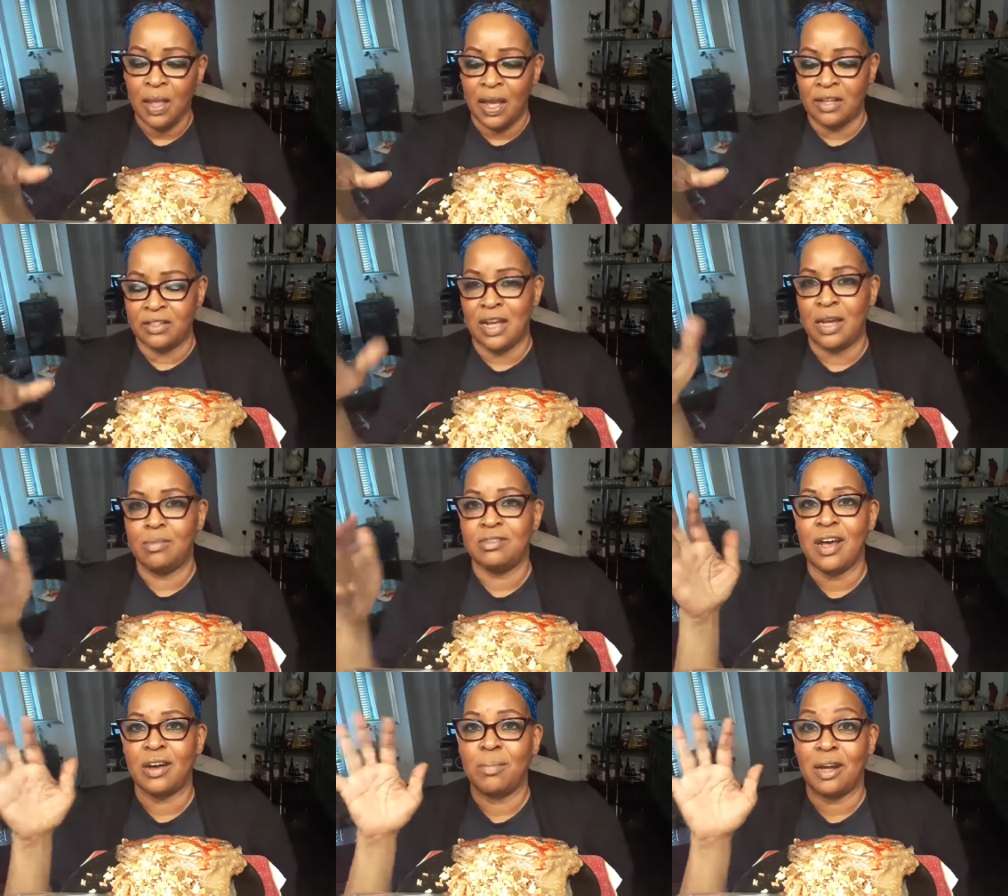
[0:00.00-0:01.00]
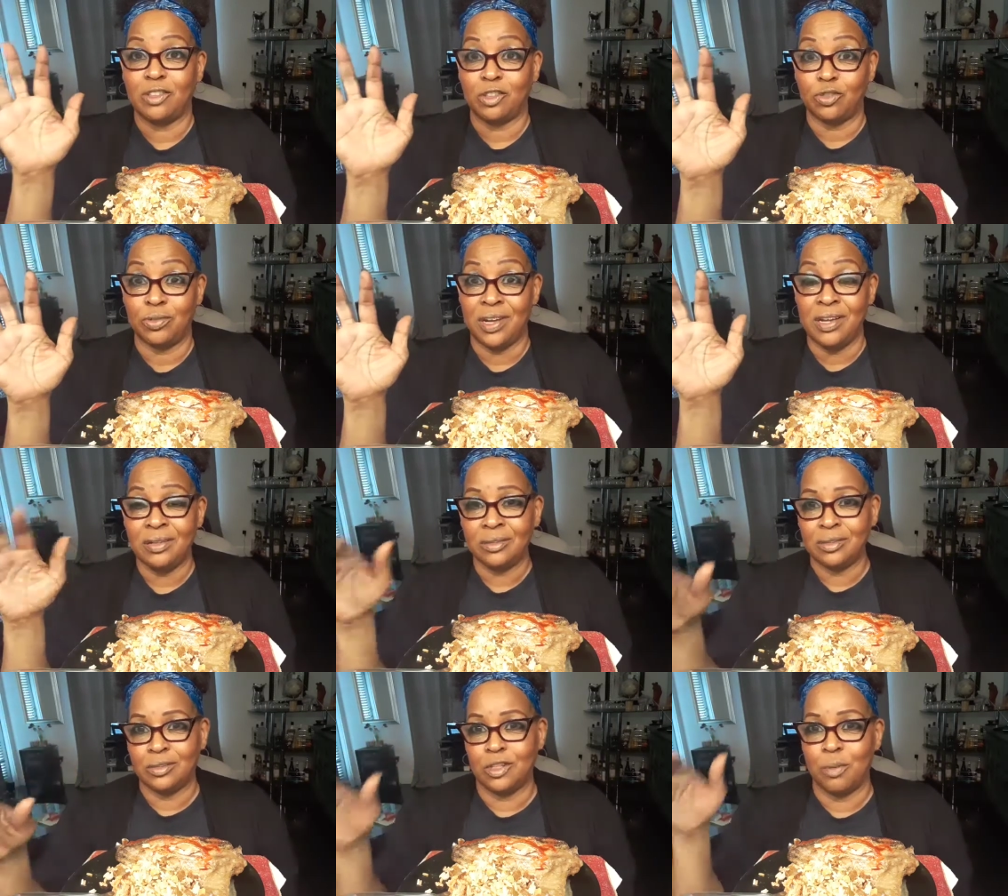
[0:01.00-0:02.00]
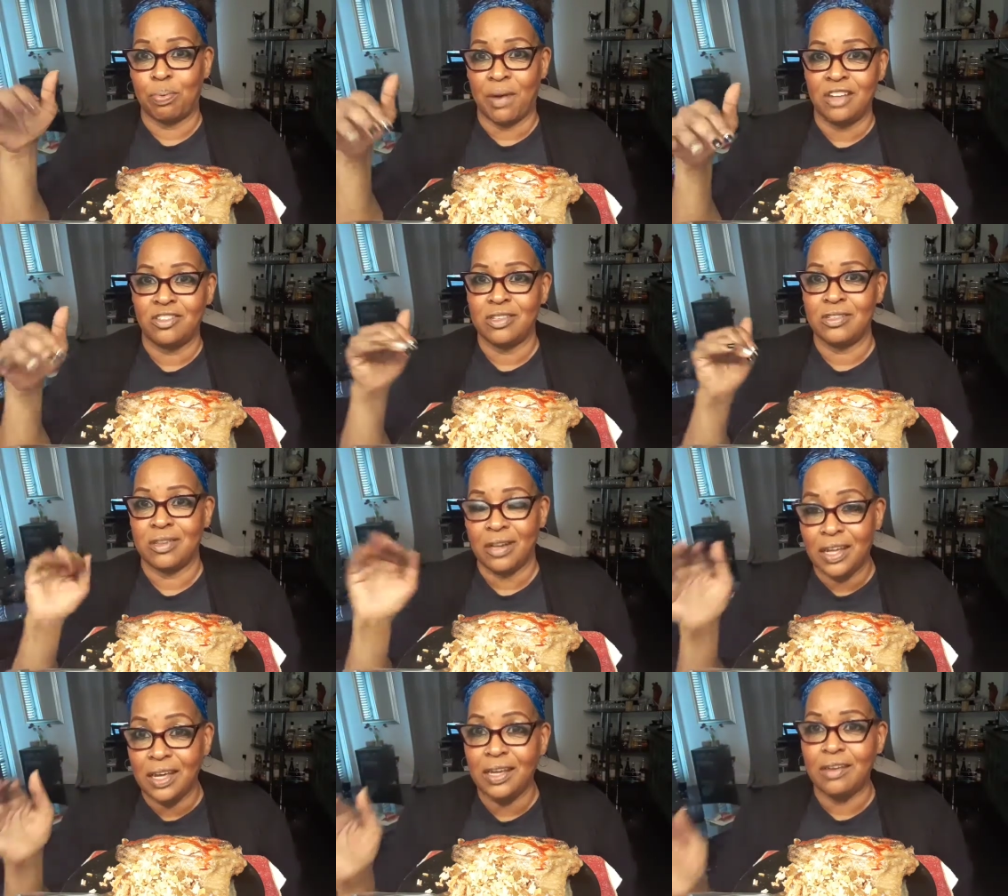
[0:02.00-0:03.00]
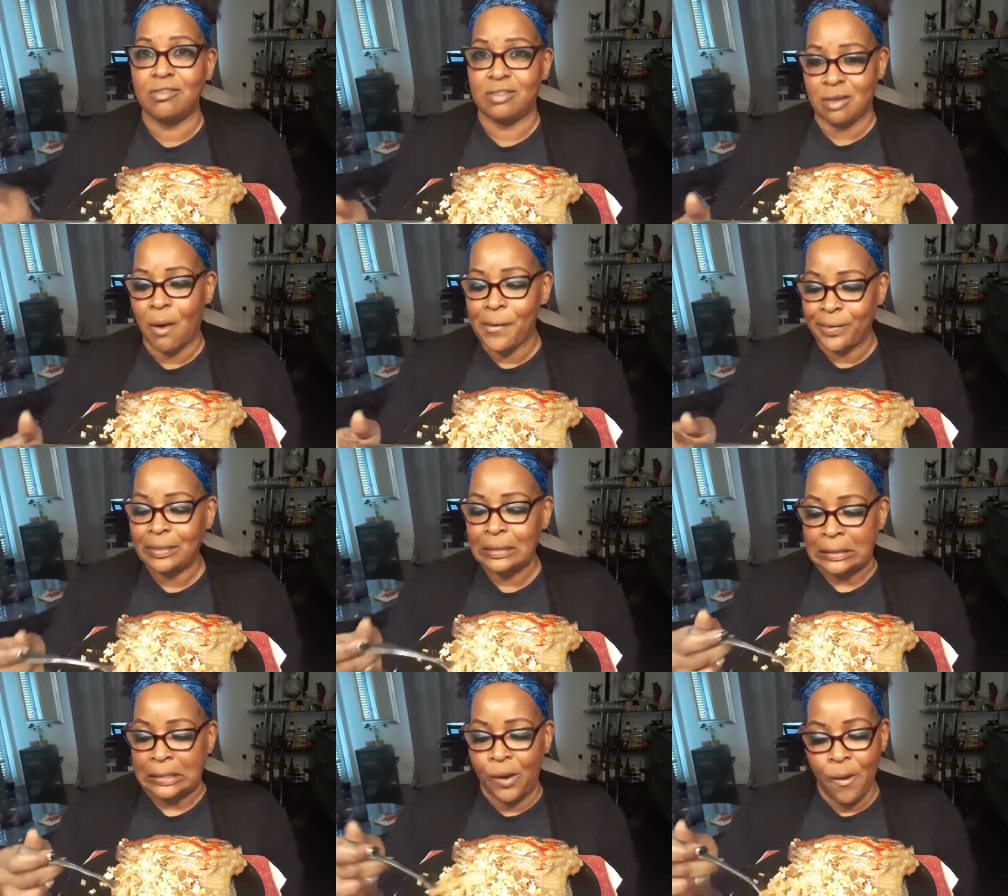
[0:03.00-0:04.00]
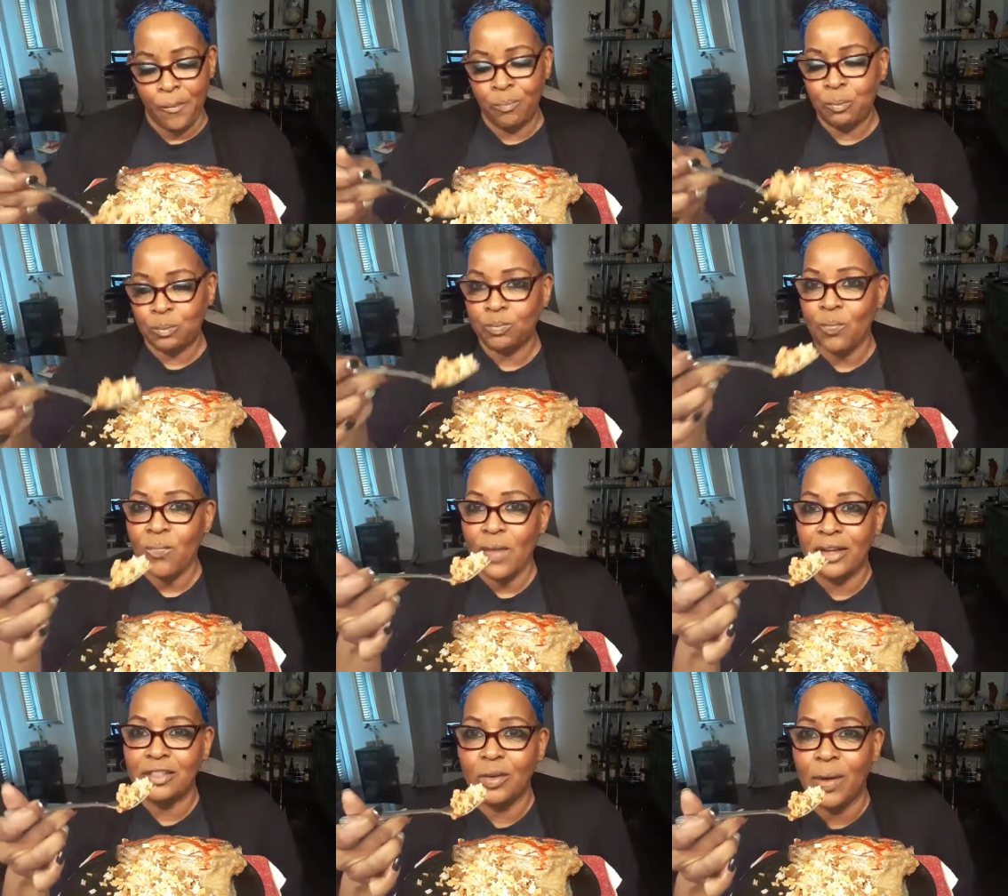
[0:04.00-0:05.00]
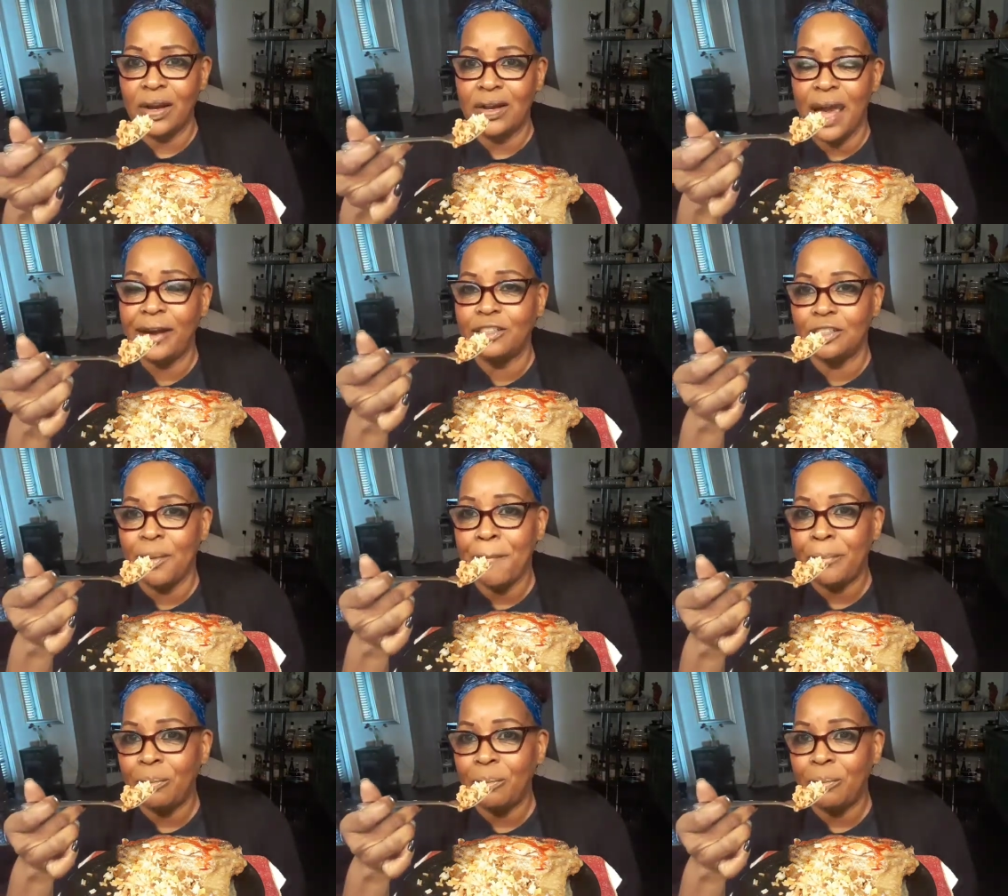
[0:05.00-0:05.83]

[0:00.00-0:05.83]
and, and he was talking about the tree, the branches, the leaves. That's a great analogy.